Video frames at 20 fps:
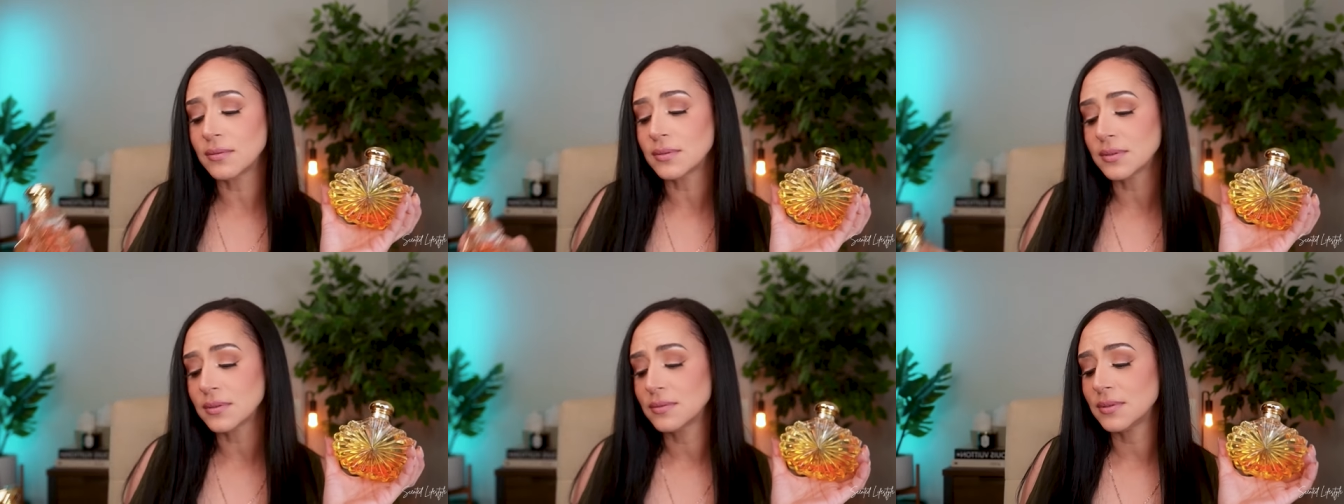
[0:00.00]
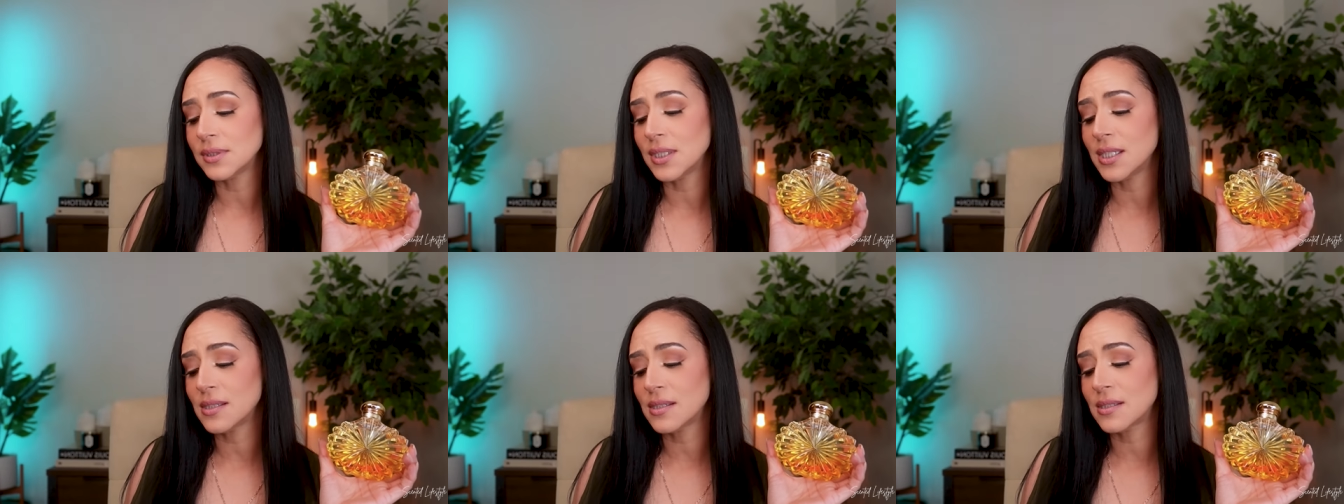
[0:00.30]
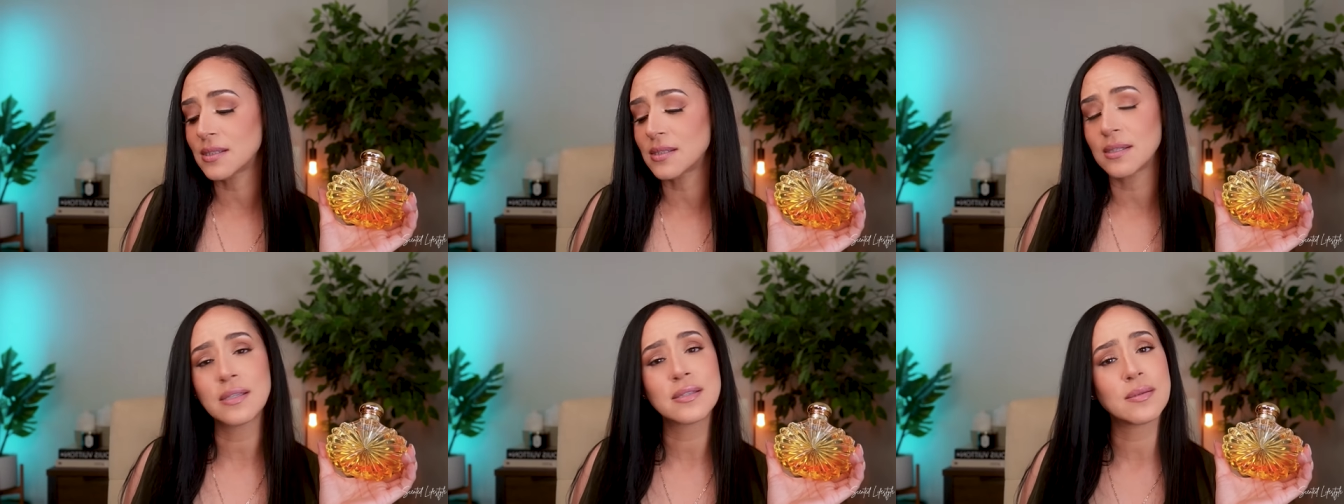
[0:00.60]
you know?
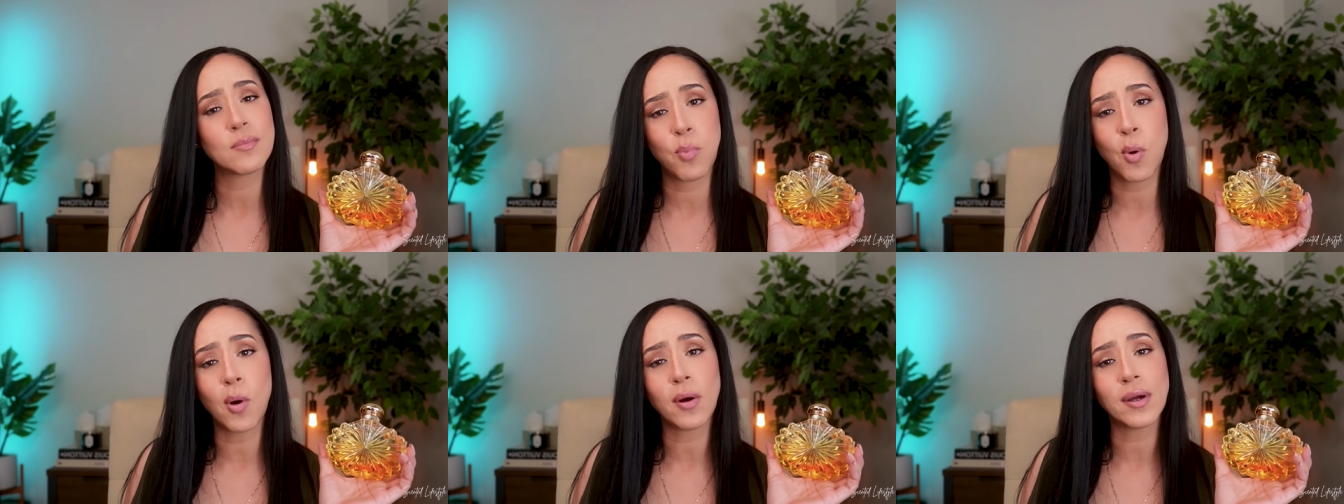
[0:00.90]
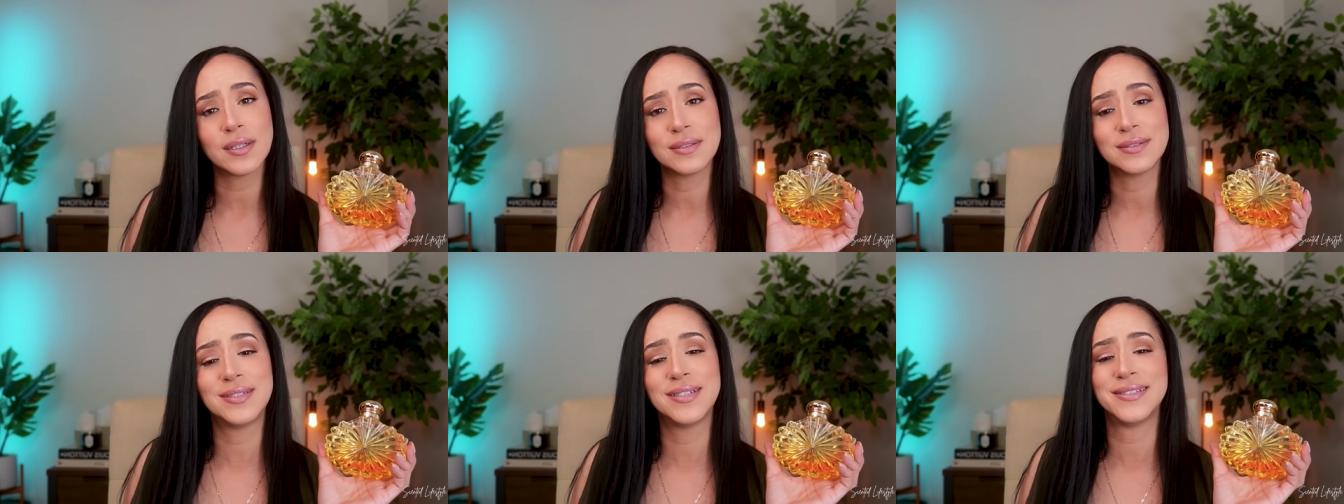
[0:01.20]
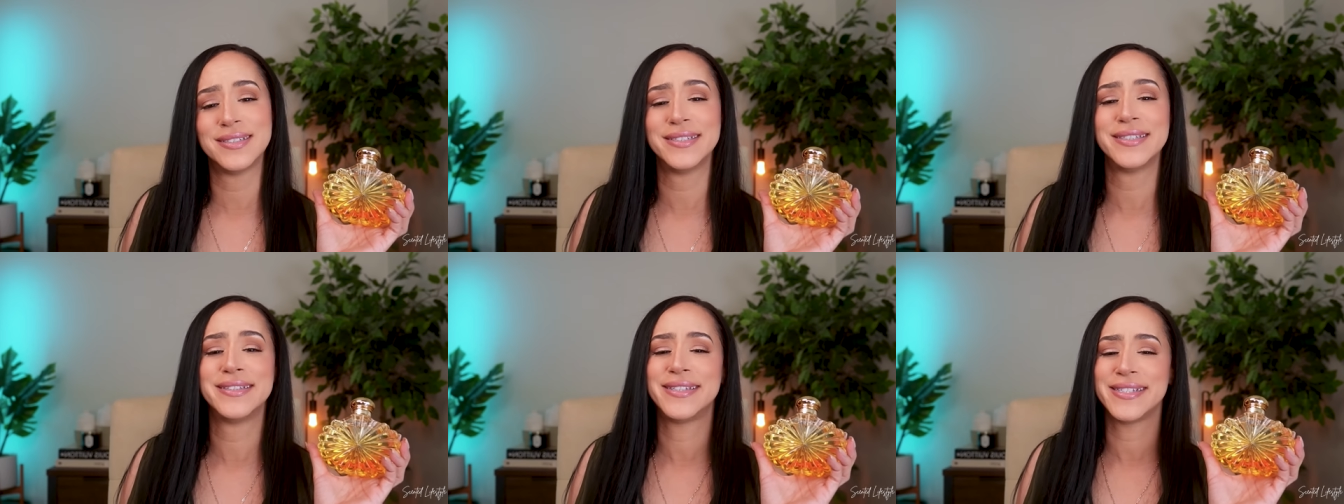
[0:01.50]
it's it's
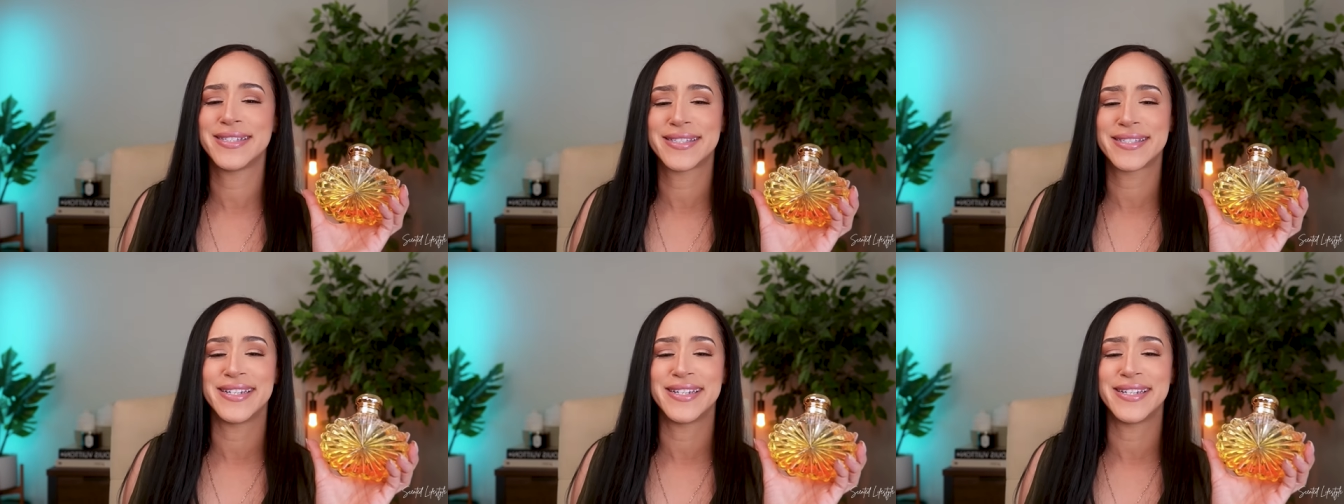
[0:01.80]
important